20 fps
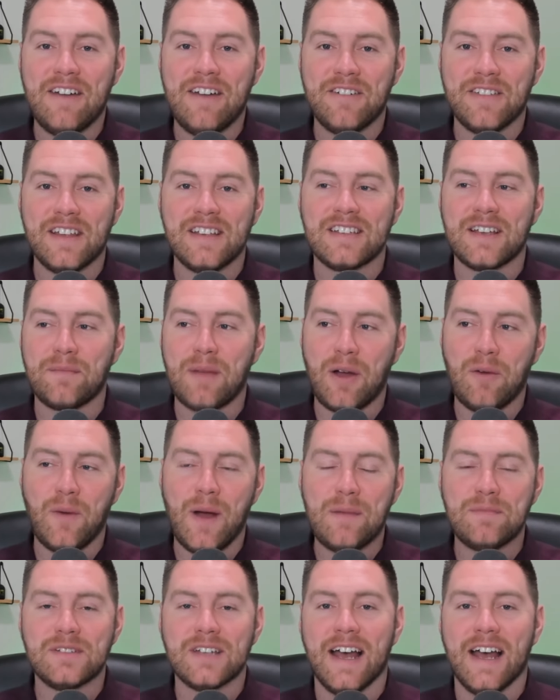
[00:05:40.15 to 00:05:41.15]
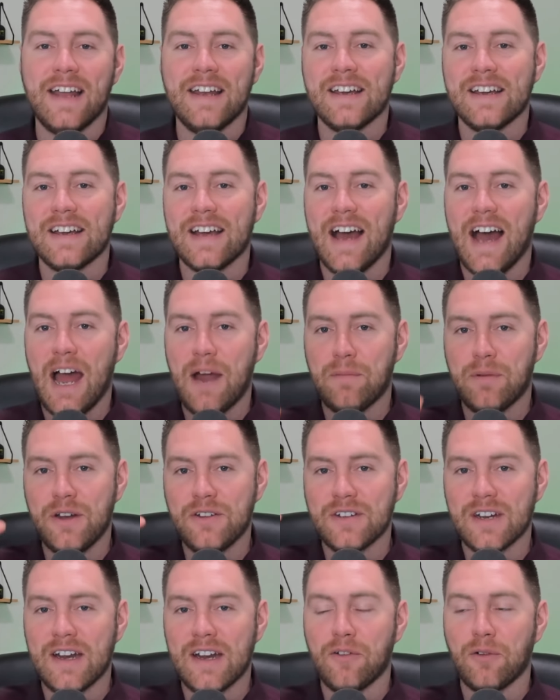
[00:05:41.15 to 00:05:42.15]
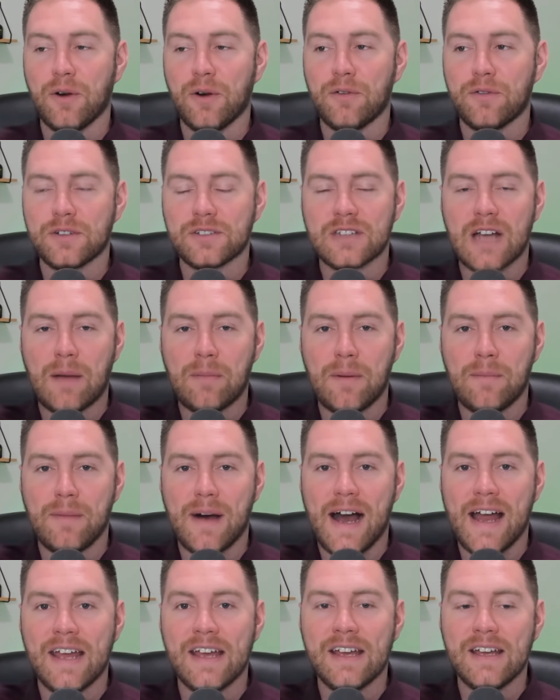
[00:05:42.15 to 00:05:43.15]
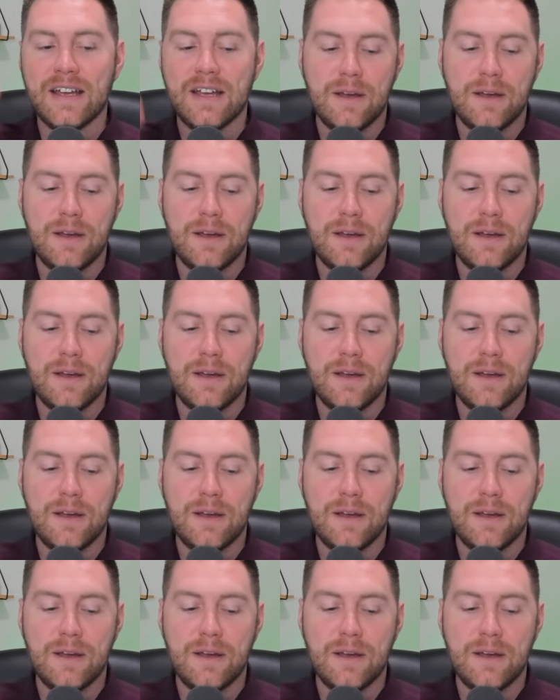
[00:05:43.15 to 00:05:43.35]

Everything's at my website. I appreciate everyone for stopping by.